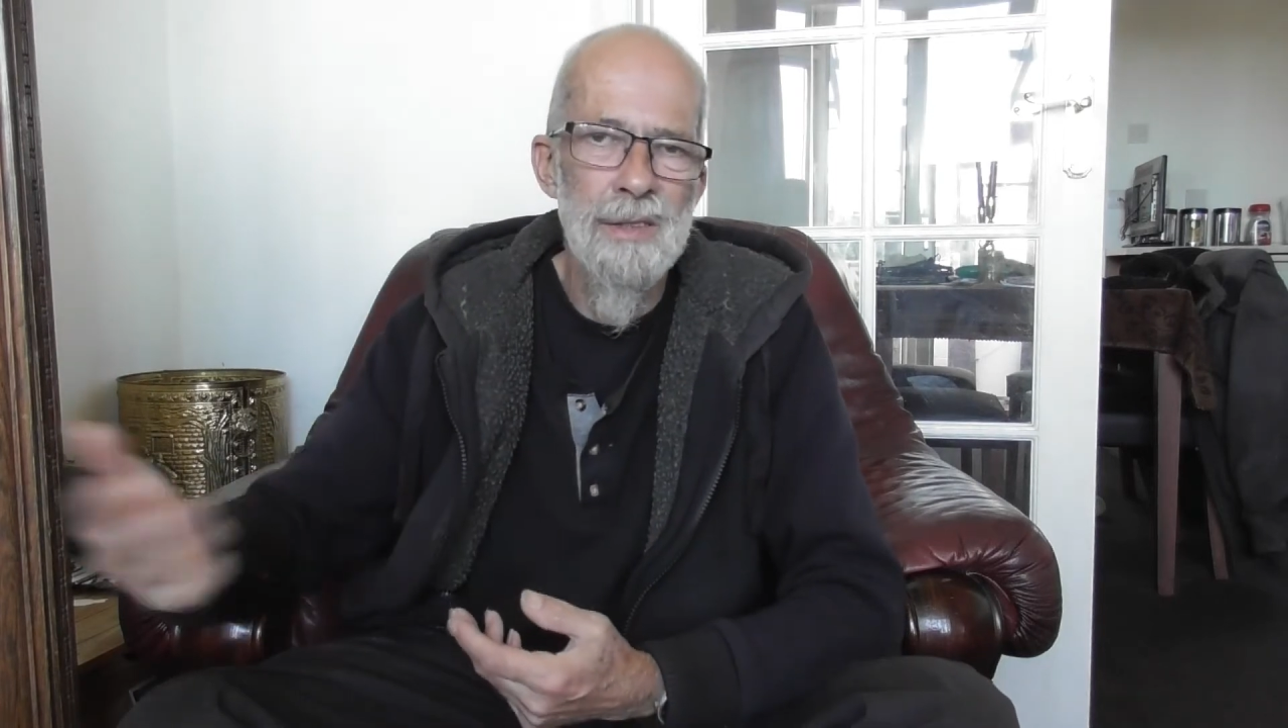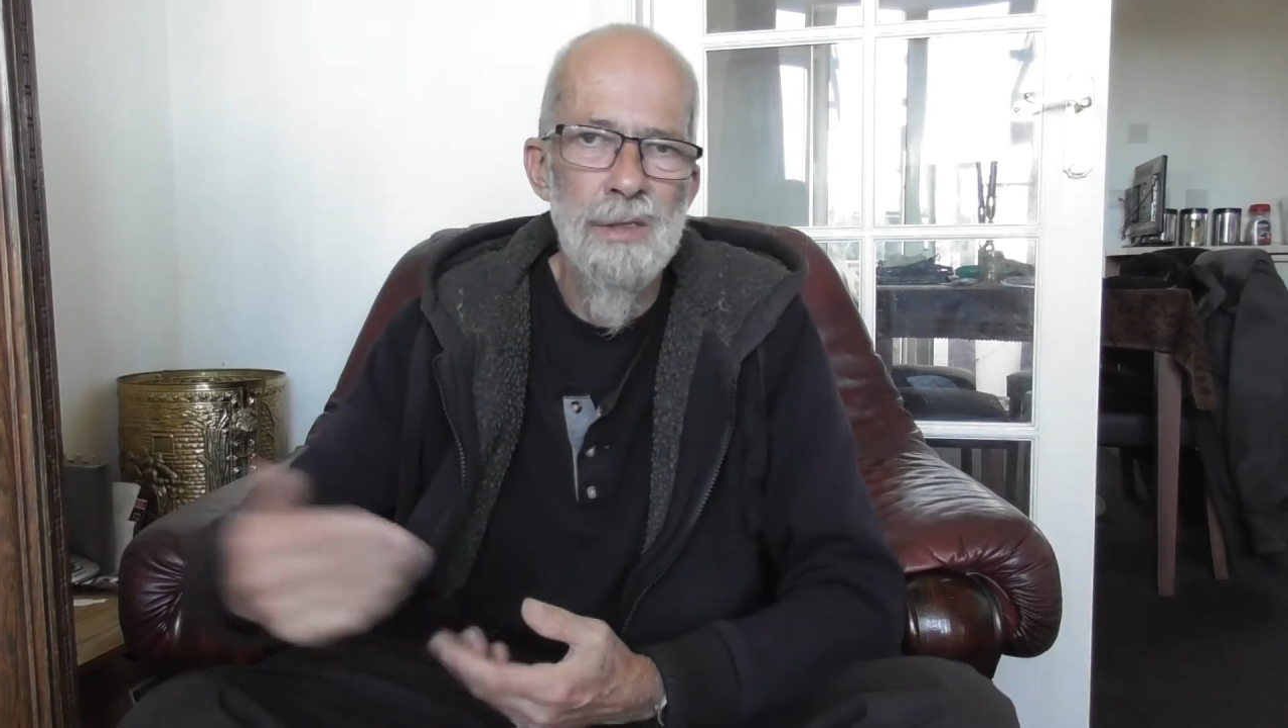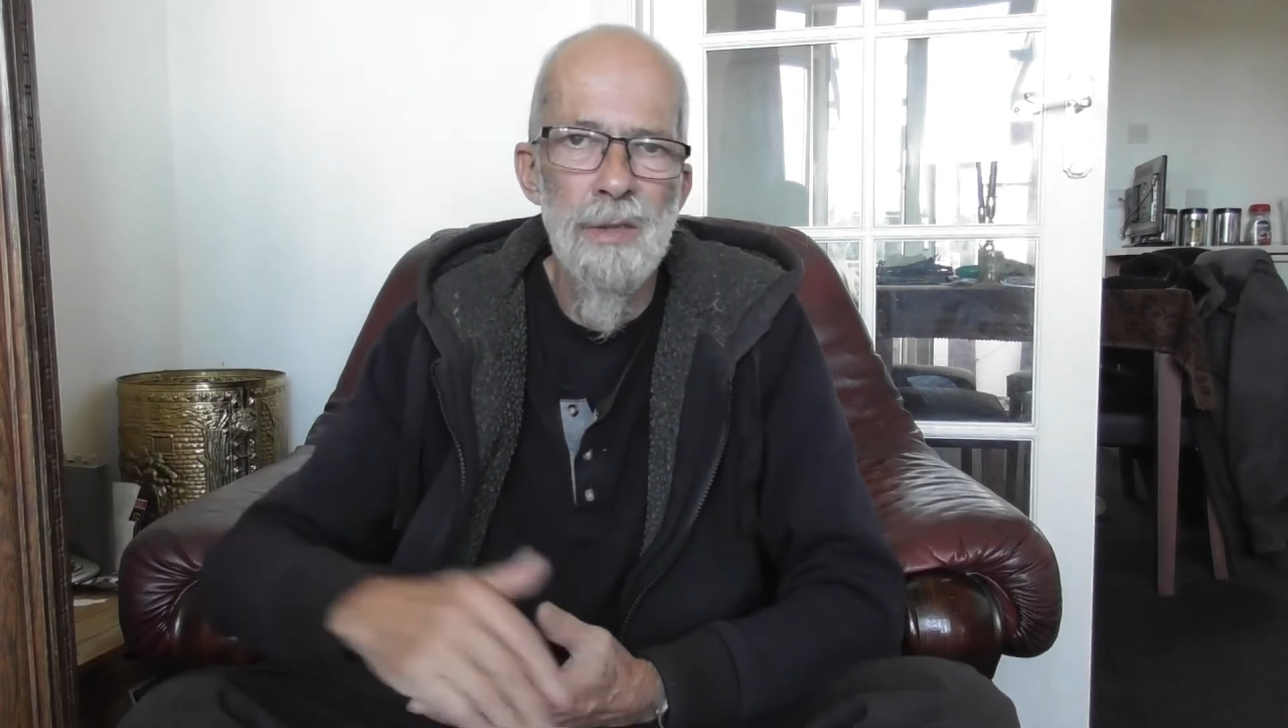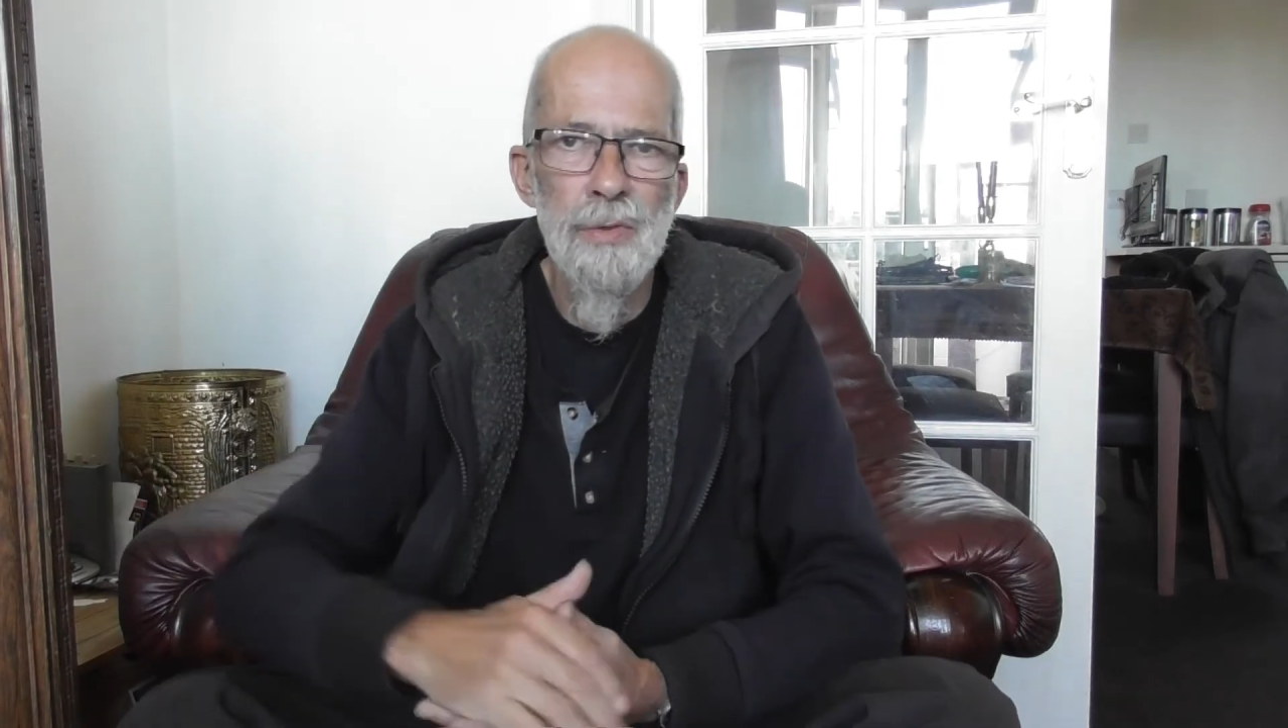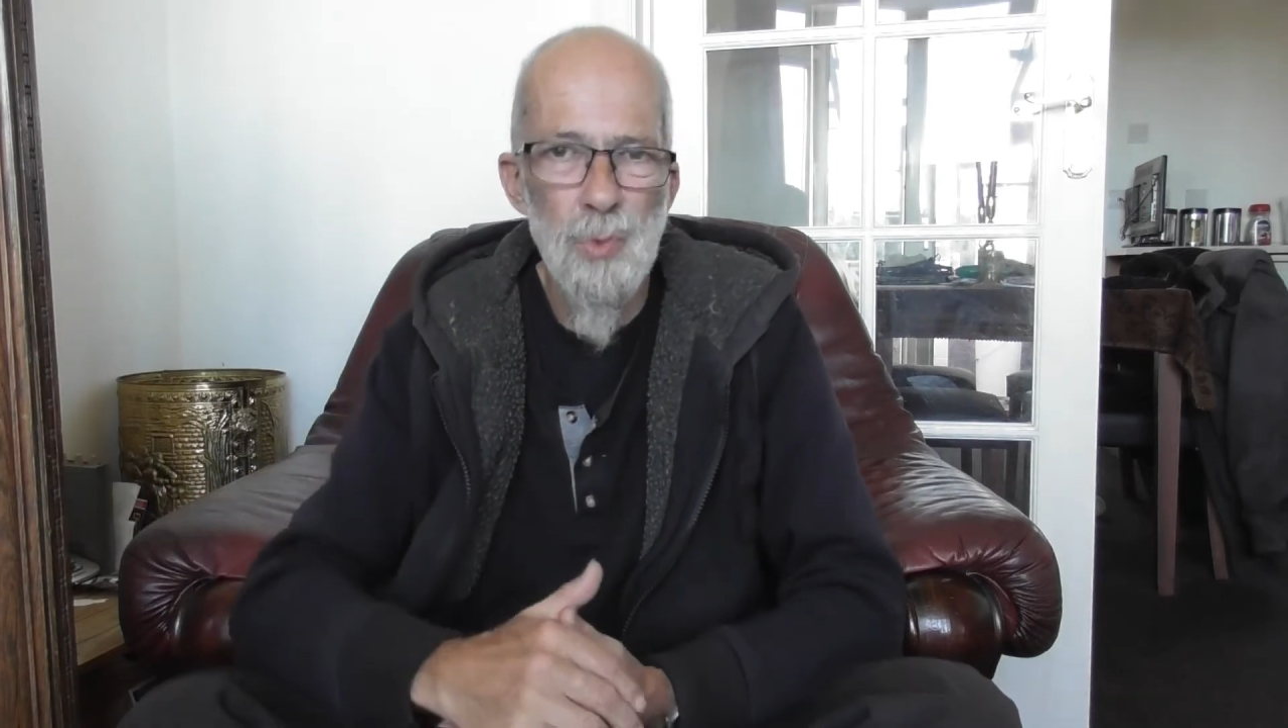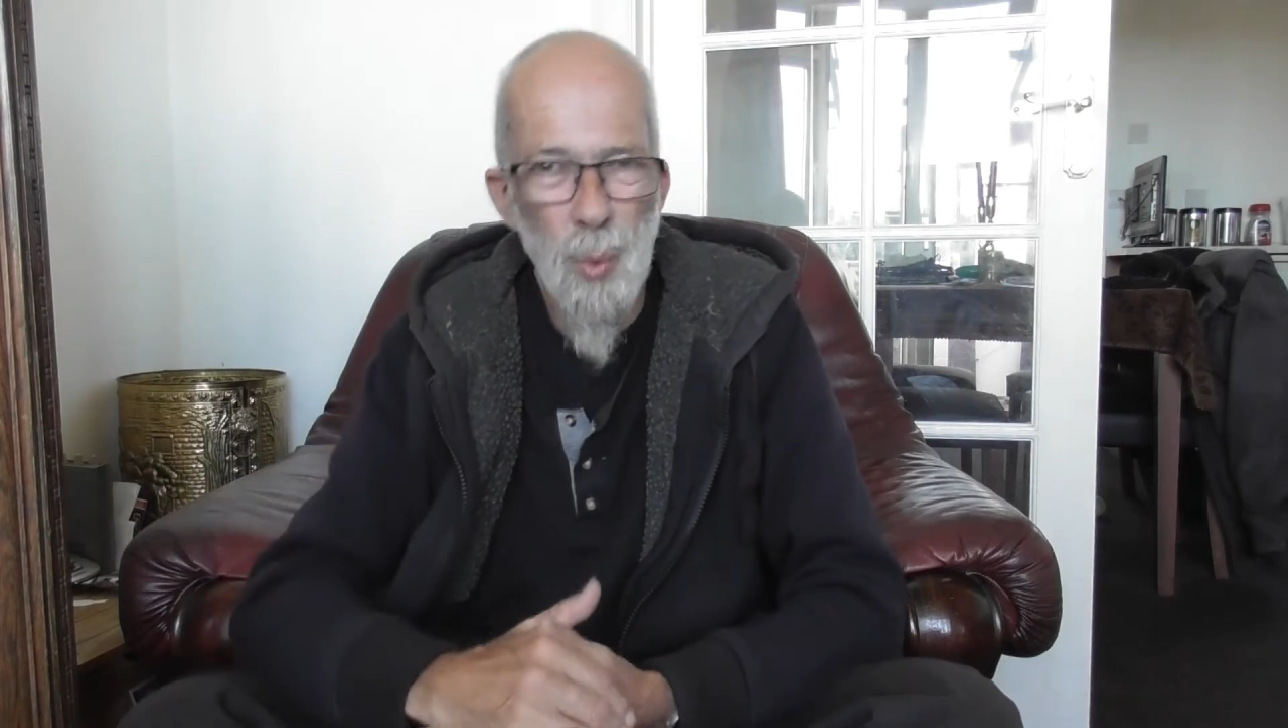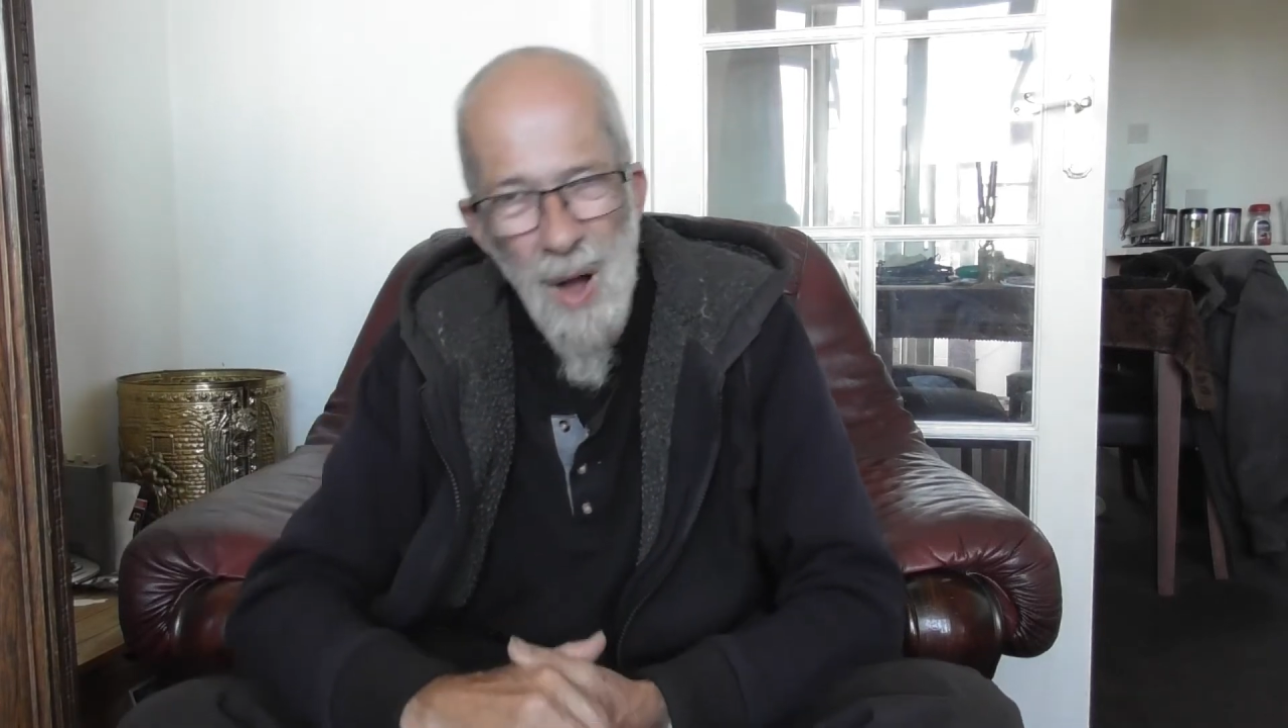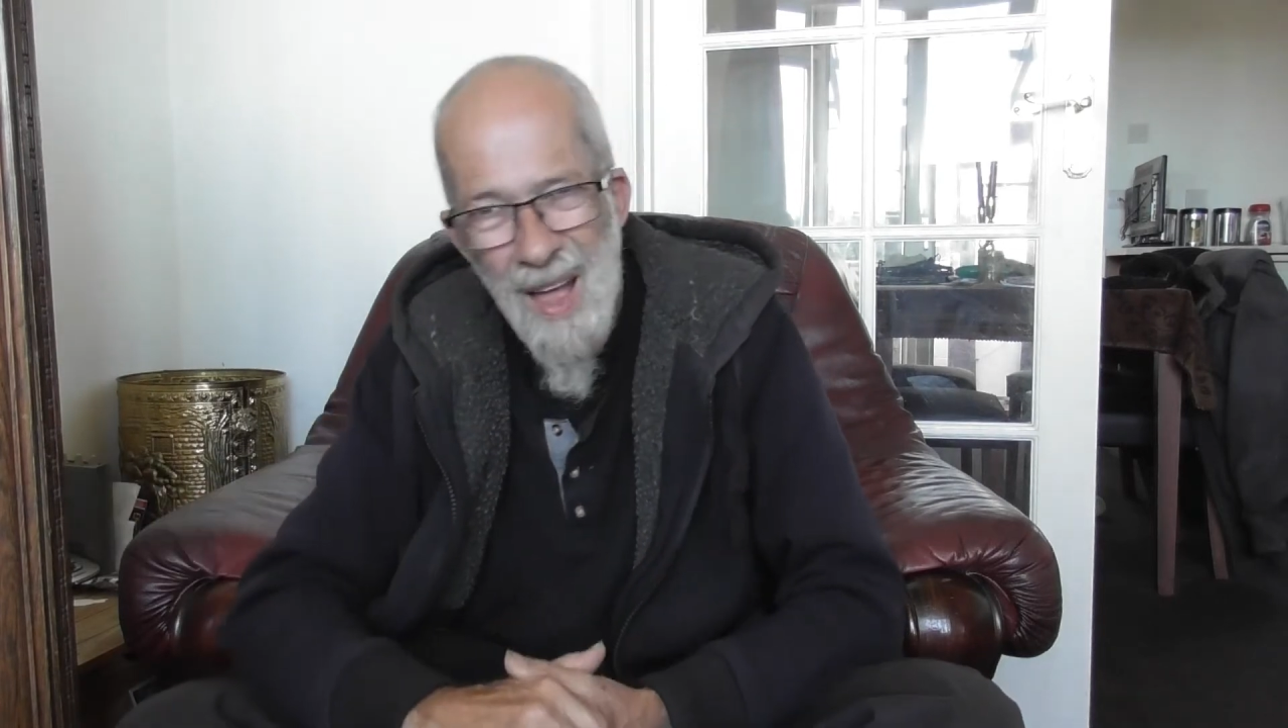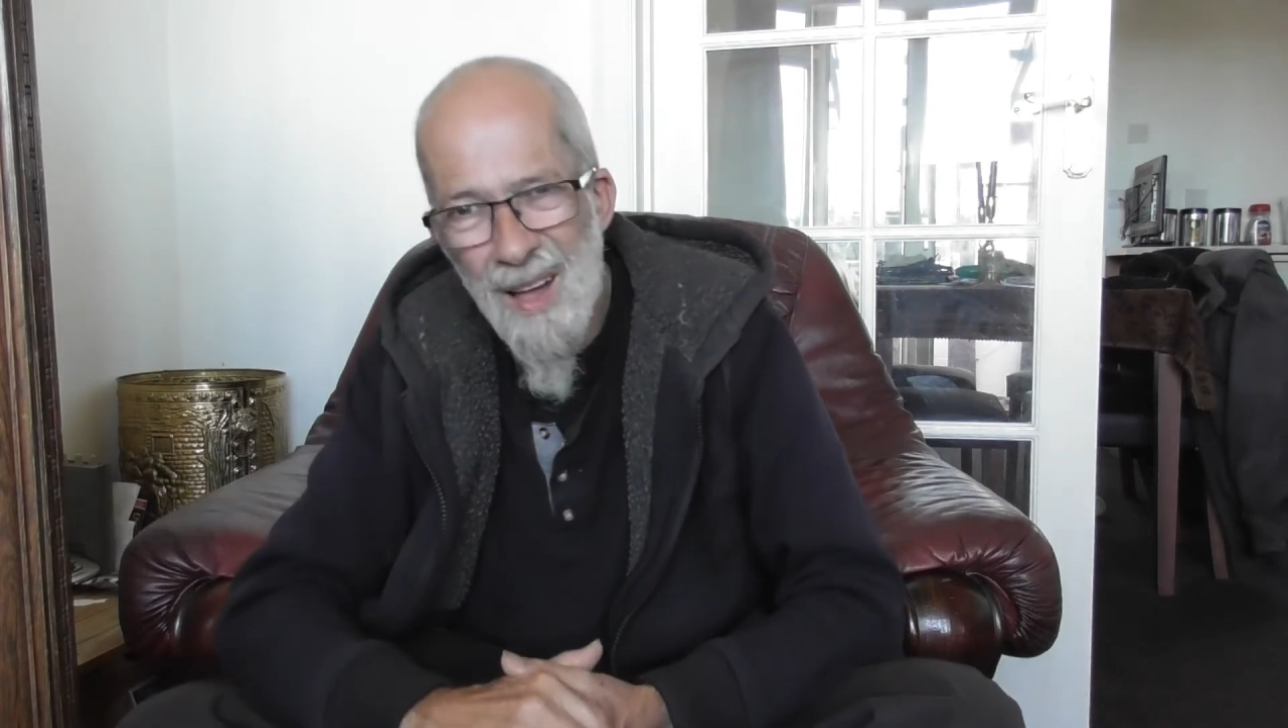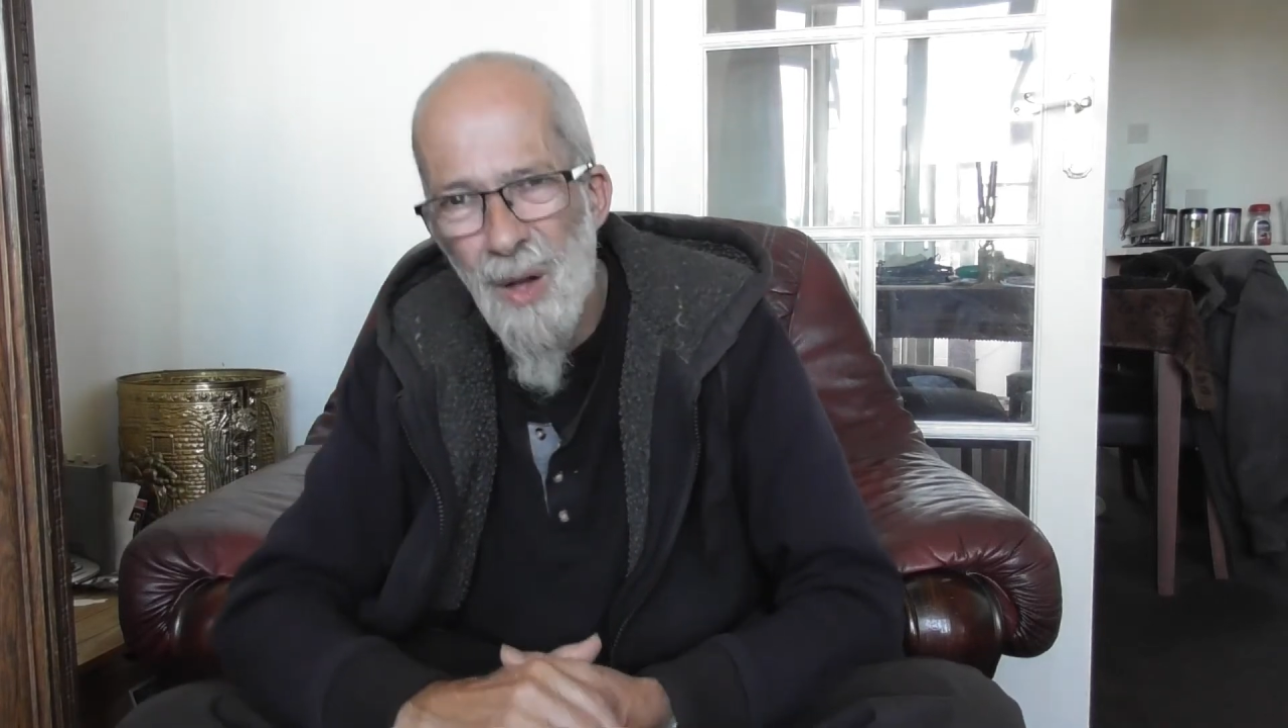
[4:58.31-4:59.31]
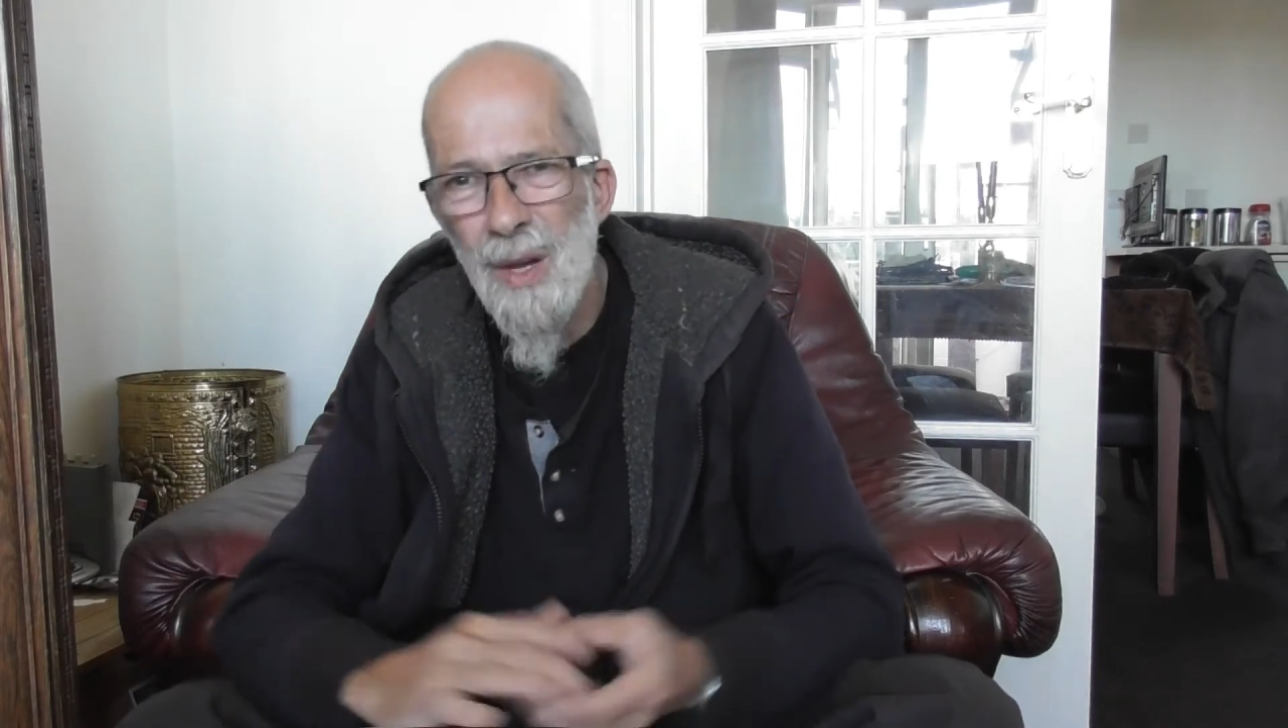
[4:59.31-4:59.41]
stuff as well,